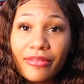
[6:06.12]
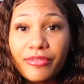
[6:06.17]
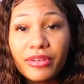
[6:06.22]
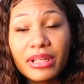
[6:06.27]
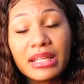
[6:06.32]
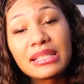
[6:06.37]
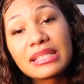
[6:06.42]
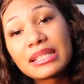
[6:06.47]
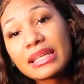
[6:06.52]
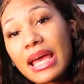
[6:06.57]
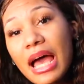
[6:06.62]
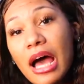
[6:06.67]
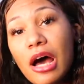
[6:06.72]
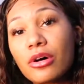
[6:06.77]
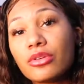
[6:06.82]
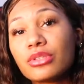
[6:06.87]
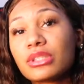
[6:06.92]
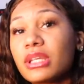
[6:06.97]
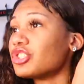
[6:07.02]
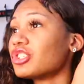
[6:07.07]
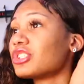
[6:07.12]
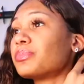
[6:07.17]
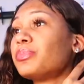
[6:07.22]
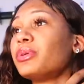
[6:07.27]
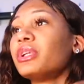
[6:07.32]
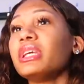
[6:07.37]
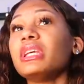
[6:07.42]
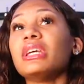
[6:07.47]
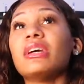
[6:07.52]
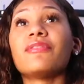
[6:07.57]
up for these accounts, just
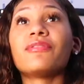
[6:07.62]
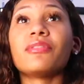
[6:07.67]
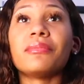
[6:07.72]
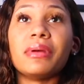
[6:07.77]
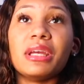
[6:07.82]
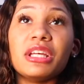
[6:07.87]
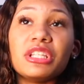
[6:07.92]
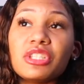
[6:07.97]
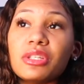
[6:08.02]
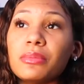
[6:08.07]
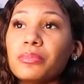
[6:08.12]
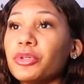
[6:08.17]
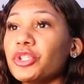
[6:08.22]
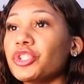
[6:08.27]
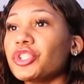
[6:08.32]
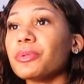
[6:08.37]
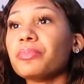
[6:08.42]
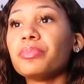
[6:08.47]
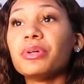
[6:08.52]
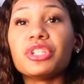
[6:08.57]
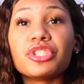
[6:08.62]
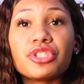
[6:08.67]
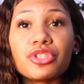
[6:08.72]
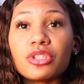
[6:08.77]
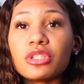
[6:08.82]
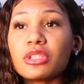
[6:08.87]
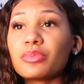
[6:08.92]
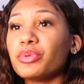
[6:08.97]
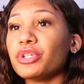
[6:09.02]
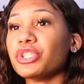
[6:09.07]
put in your information, put your
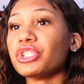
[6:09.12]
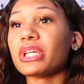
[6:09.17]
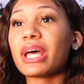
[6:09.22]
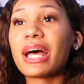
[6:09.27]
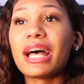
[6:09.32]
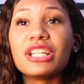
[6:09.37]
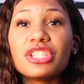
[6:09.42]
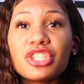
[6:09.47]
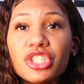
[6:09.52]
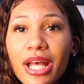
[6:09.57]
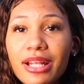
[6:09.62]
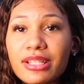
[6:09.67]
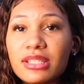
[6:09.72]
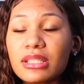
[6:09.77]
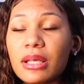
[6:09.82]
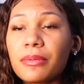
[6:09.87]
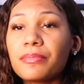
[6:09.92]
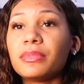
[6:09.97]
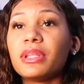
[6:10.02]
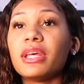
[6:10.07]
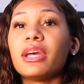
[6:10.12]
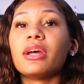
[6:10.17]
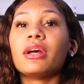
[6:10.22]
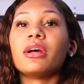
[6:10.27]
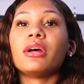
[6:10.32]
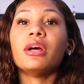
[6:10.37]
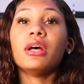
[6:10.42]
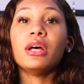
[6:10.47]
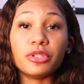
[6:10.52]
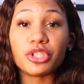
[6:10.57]
pictures, put your headshots up
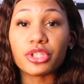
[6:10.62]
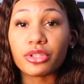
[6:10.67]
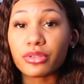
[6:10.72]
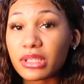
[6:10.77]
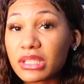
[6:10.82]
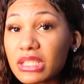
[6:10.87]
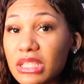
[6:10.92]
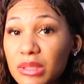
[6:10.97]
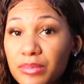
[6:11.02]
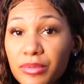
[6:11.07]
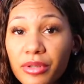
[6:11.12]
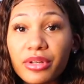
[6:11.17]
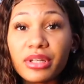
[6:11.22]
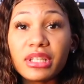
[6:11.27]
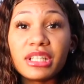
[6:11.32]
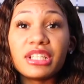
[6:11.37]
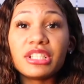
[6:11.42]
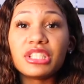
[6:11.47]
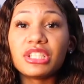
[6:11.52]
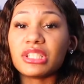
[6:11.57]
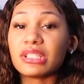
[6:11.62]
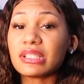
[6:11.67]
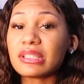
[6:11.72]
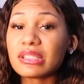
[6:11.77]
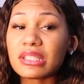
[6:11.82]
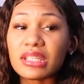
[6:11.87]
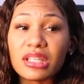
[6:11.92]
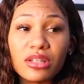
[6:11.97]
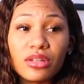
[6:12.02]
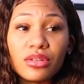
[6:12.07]
there, put your experience, your
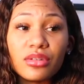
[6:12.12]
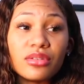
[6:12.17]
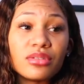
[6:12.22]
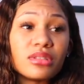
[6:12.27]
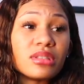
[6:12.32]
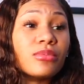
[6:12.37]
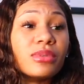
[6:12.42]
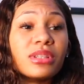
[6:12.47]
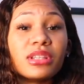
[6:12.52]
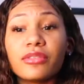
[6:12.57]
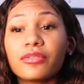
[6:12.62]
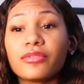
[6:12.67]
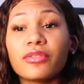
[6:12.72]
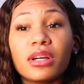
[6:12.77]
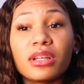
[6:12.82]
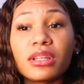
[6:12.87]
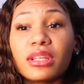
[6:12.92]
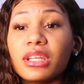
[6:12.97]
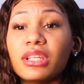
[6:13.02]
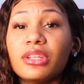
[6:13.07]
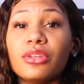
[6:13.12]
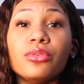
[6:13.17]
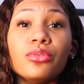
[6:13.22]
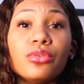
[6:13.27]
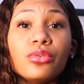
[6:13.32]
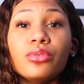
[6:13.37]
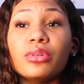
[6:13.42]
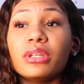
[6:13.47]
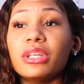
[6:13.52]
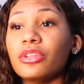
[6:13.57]
skills, what the fuck can you
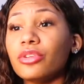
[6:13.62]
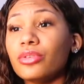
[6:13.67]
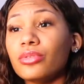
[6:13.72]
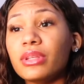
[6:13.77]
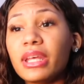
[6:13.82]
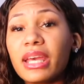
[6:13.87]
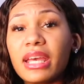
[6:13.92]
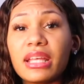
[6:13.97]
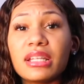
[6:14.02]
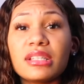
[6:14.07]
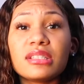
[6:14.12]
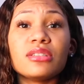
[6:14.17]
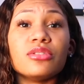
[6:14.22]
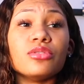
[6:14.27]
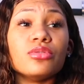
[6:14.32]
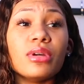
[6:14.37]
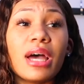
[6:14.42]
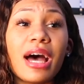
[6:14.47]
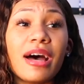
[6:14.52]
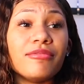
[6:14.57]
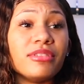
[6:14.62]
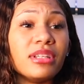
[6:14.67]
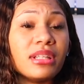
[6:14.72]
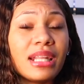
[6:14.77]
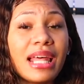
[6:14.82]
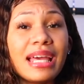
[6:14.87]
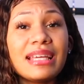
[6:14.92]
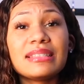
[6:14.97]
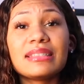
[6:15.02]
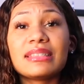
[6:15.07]
do? Can you dance? Do you have your
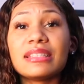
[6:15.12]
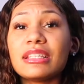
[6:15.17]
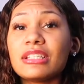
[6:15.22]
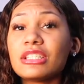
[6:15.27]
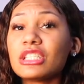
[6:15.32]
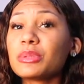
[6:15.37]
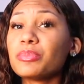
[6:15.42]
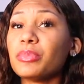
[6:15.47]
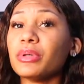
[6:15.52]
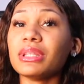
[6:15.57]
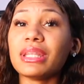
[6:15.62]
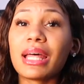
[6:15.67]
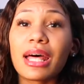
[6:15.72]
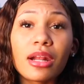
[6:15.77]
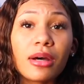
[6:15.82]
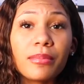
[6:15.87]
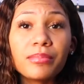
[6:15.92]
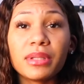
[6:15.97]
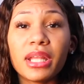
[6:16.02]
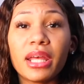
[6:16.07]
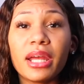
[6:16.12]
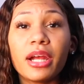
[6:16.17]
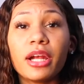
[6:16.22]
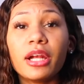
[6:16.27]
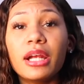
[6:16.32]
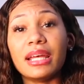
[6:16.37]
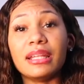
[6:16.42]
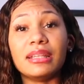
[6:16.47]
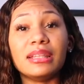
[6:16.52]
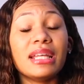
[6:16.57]
license? Put that up
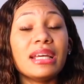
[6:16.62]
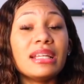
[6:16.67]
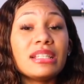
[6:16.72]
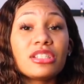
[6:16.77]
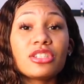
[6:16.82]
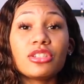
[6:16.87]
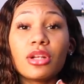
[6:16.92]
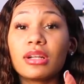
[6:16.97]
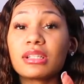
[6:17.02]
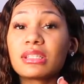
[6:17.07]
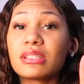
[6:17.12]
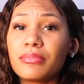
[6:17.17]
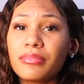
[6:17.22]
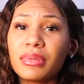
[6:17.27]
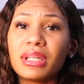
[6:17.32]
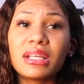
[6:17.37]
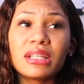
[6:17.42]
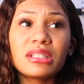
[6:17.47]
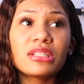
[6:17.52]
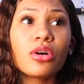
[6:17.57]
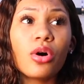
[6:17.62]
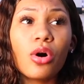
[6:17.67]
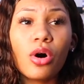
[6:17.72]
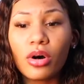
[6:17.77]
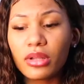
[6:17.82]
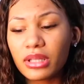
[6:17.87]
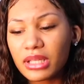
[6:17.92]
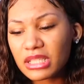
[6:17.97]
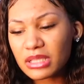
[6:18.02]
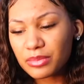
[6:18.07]
there. And then start submitting to
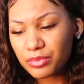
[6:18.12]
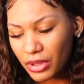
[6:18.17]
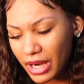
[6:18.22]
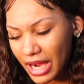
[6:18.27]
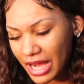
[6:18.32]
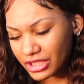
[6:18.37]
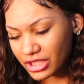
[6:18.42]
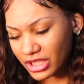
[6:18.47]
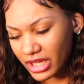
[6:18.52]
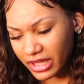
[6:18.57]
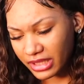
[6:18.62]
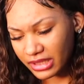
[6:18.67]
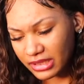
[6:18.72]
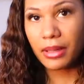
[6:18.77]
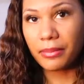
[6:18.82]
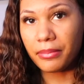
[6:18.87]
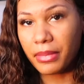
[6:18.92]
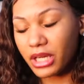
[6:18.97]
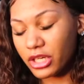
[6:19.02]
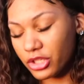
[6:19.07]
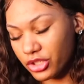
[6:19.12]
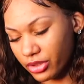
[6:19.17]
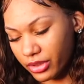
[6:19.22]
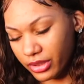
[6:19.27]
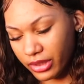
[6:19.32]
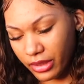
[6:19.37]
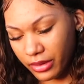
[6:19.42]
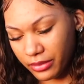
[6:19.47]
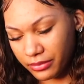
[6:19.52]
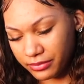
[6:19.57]
all these projects I'm about to show
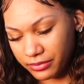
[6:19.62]
y'all